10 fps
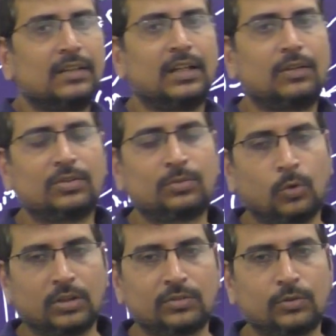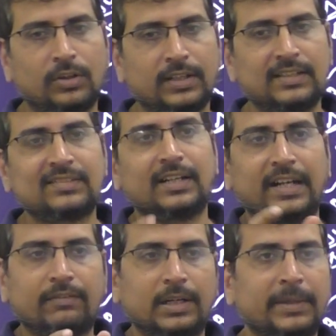That is what is called as
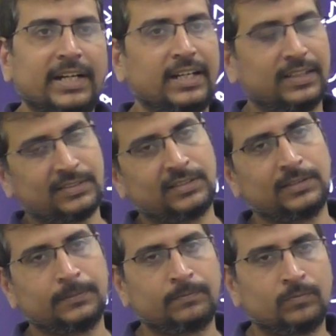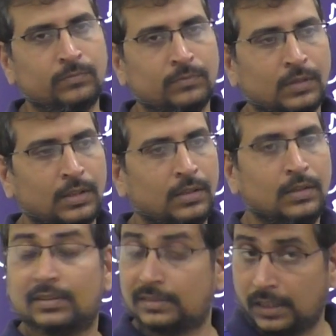dy by dx.
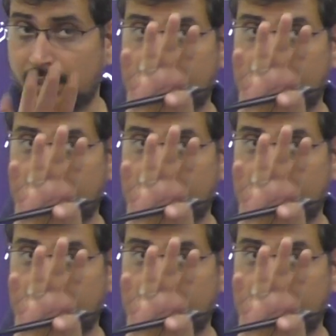So it will